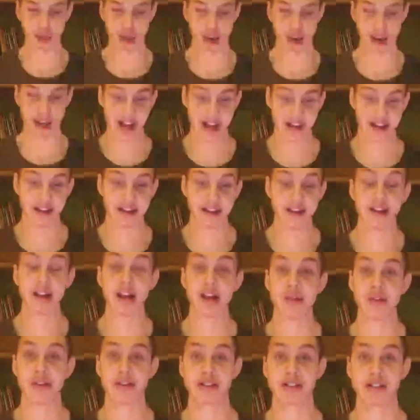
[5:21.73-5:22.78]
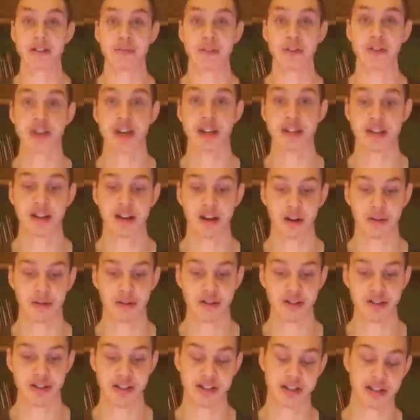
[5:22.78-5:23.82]
And again, if this is for Gentile
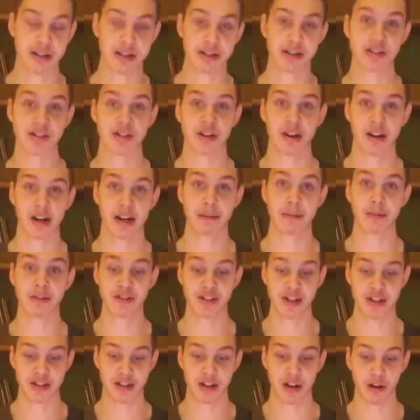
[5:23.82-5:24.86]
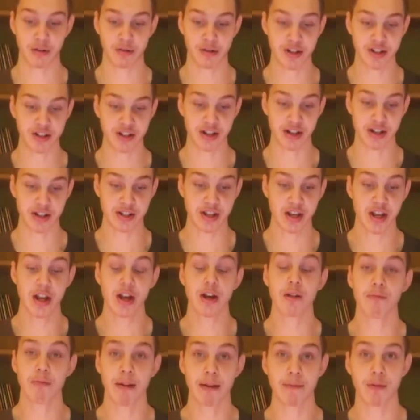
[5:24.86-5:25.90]
Christians, if this is talking about Gentile Christians,
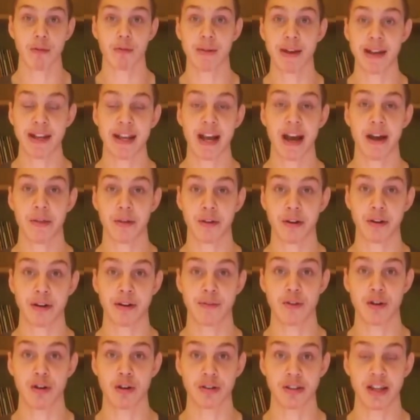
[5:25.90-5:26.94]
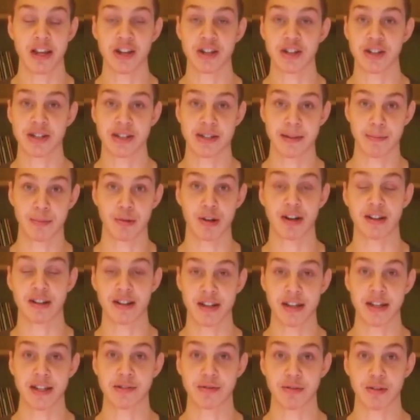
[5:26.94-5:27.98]
when were we gathered out of all nations and brought to
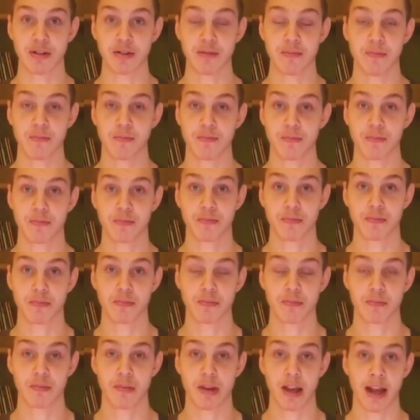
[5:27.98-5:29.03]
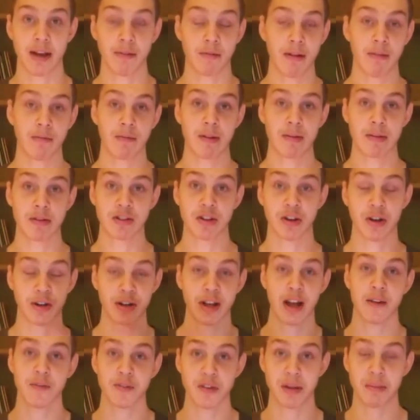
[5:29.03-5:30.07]
Israel? And when was our
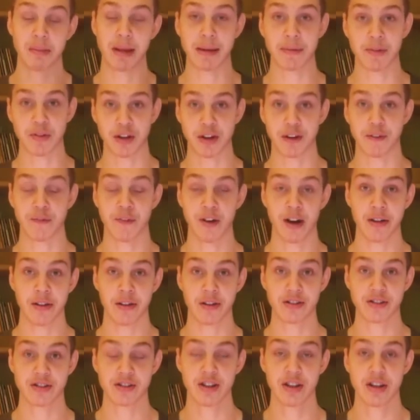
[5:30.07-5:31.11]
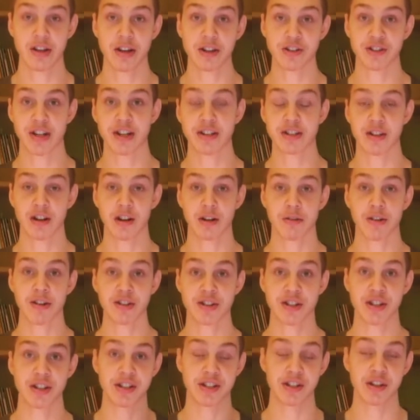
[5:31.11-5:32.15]
covenant made with our fathers? Gentile
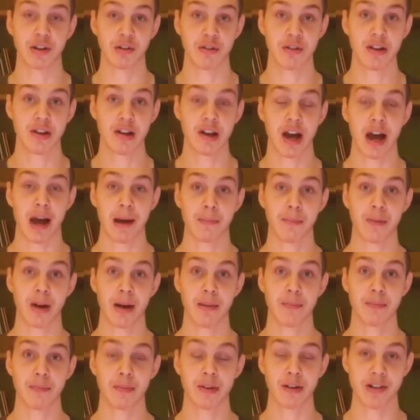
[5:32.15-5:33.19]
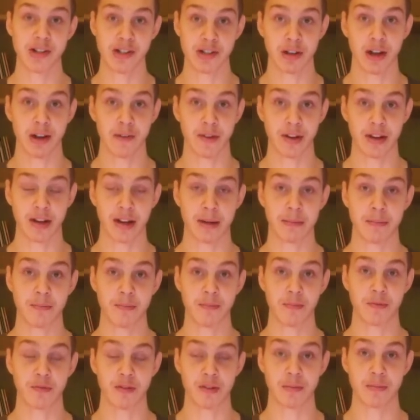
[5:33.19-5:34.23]
Christians, you know, I'm a Slavic.
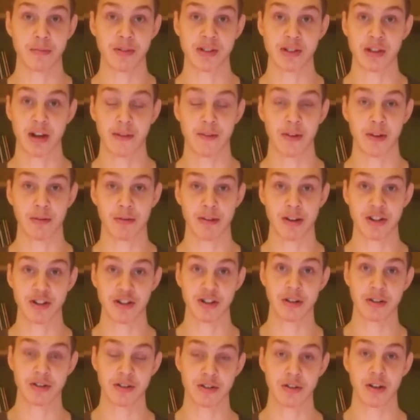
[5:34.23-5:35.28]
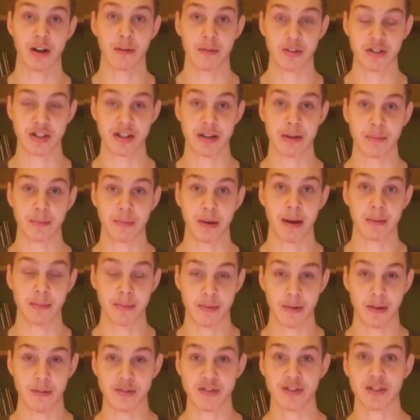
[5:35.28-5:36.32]
I'm from Slavic Russia. So obviously I'm
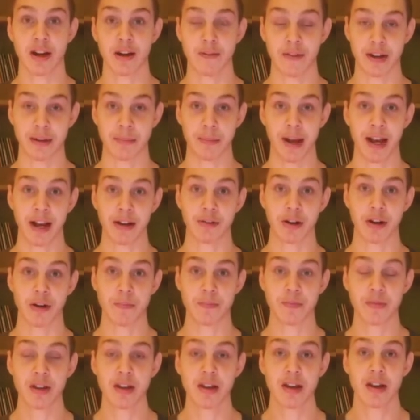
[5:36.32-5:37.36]
of Slavic background.